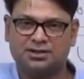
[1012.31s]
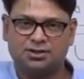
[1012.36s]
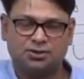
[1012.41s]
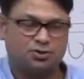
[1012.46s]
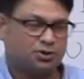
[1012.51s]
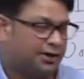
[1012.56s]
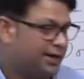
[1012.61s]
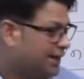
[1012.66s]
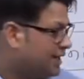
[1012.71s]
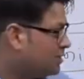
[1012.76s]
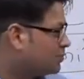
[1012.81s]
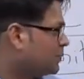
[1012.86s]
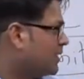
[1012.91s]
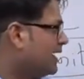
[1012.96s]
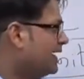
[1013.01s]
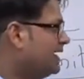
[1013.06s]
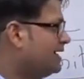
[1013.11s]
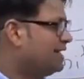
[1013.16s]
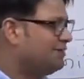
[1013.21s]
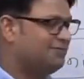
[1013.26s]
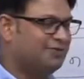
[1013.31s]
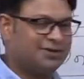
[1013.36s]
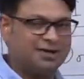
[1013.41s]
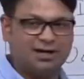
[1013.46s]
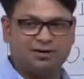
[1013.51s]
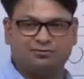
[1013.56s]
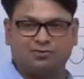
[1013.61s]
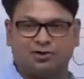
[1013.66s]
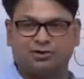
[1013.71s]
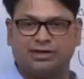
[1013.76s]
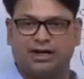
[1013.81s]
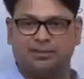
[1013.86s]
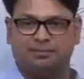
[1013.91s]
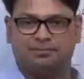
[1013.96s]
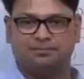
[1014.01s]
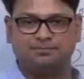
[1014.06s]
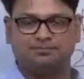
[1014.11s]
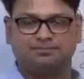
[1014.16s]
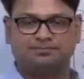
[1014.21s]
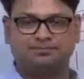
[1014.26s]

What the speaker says: So it is very difficult for them.